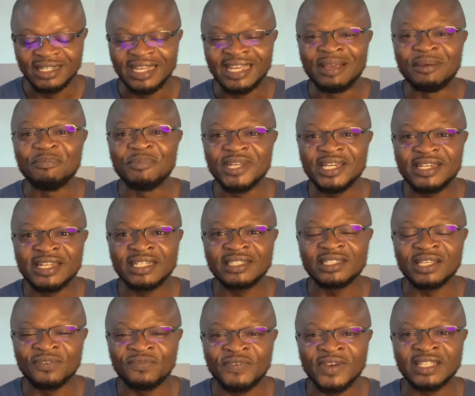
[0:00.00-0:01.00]

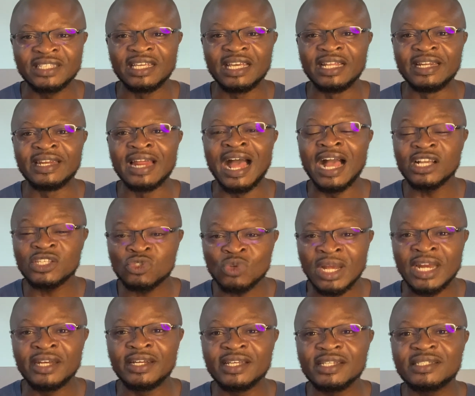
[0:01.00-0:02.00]
Immediate effect.
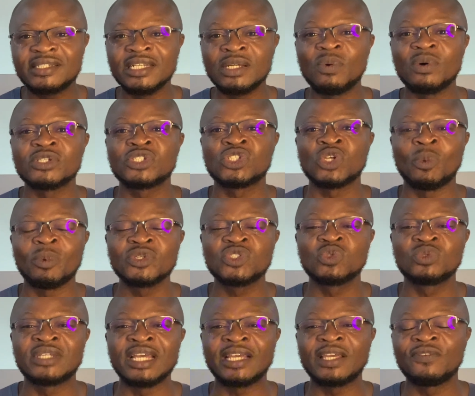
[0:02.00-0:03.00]
Actually, this deal was supposed
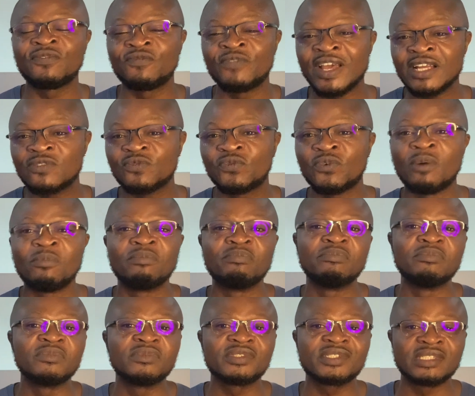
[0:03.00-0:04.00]
to take effect from
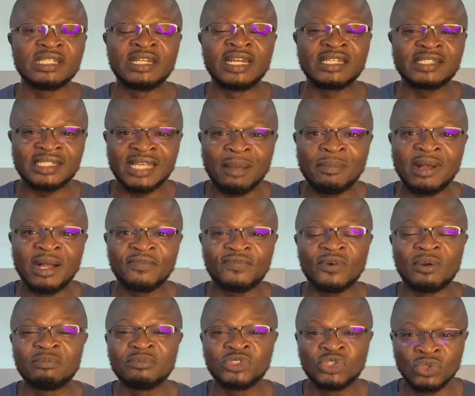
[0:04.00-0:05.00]
in the summer,
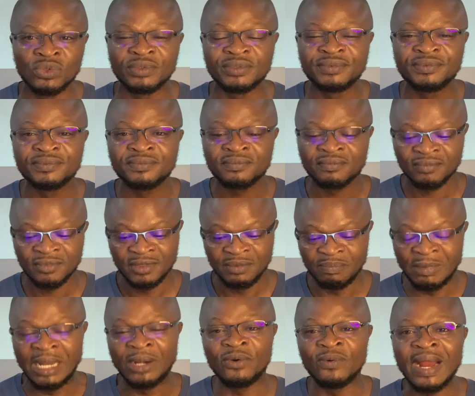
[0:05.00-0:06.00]
from June.
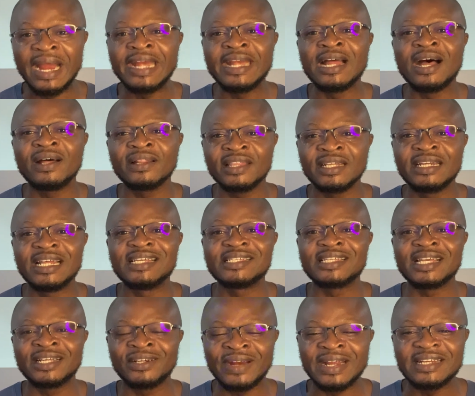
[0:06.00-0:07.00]
But right now, I think there is
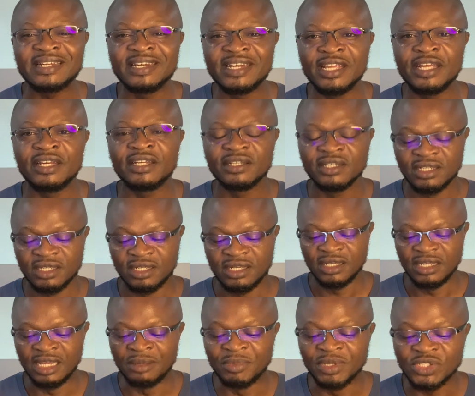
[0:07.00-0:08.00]
a great need
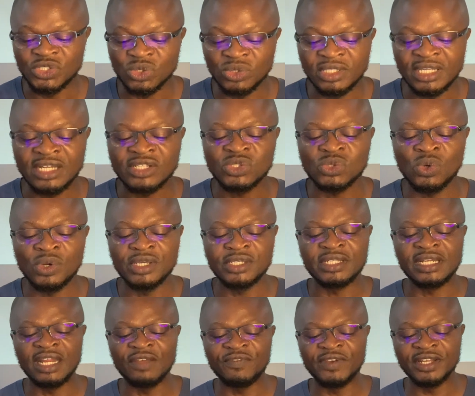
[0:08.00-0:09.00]
in Minnesota, so
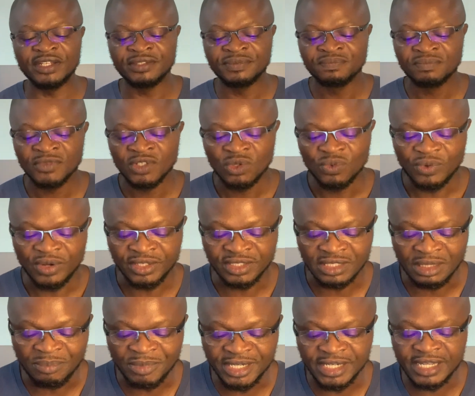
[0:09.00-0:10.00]
he's leaving
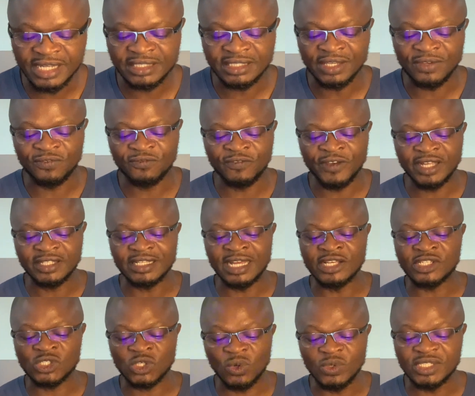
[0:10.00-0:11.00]
with immediate effect.
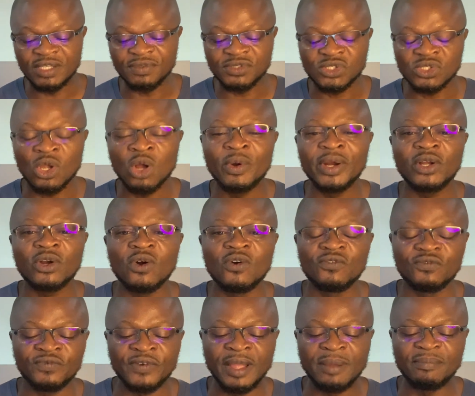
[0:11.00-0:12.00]
Exclusive story
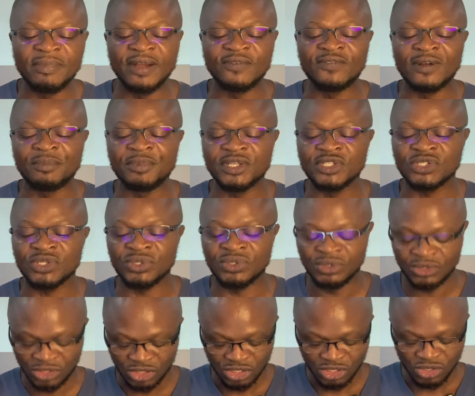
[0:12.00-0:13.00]
confirmed by Fabrizio
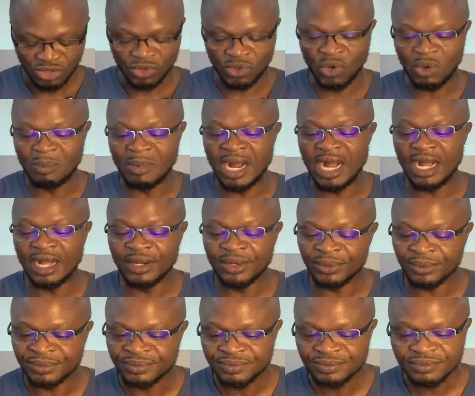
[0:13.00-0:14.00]

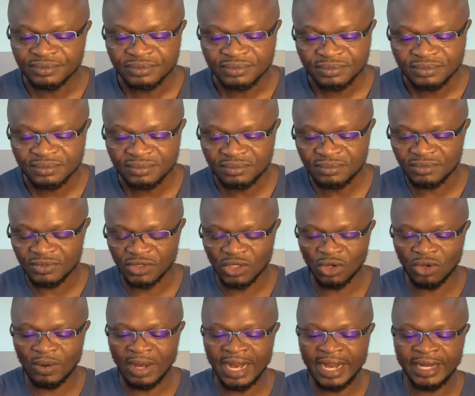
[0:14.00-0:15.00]
Romano.
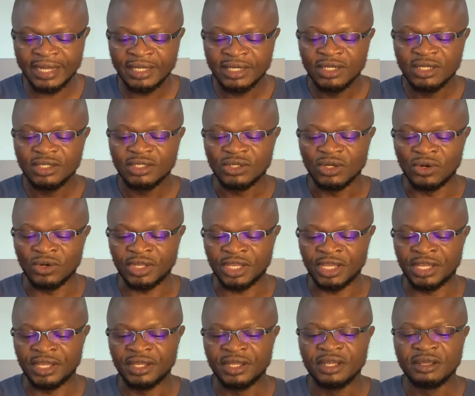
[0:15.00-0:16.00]
All right.
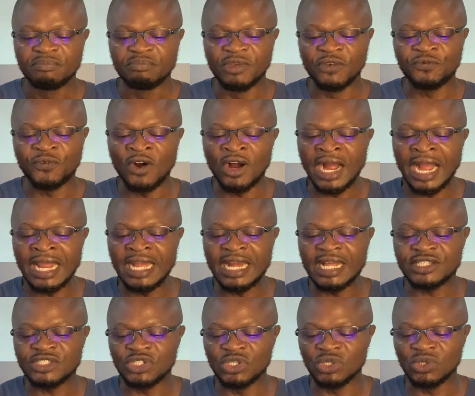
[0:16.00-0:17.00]
Okay. Before I
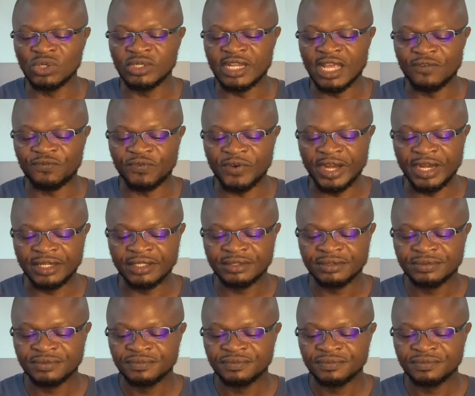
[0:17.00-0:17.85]
let you go, dear friend.